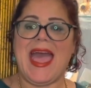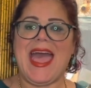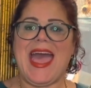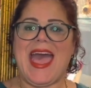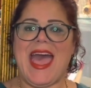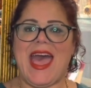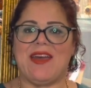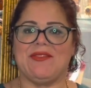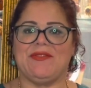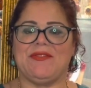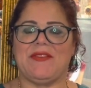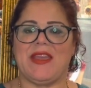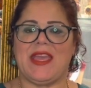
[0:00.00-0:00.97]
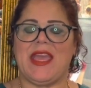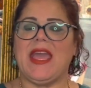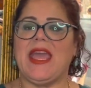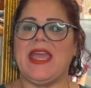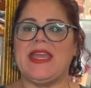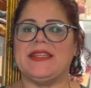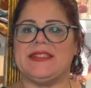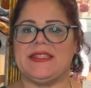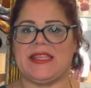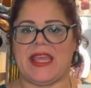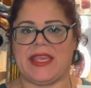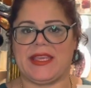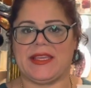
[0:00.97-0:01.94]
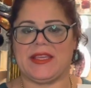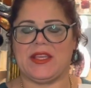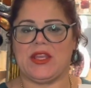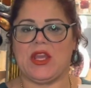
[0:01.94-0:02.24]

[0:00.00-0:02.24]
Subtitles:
have, and take.